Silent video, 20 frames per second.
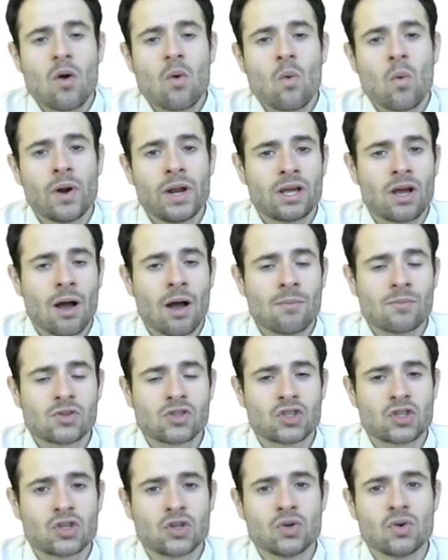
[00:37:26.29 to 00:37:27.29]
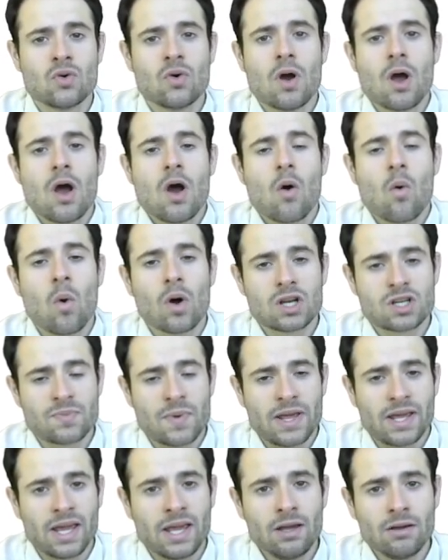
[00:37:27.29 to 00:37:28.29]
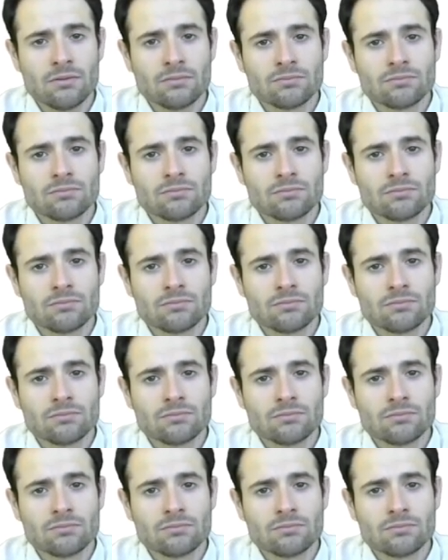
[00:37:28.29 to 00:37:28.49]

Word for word: when it comes to watchmaking.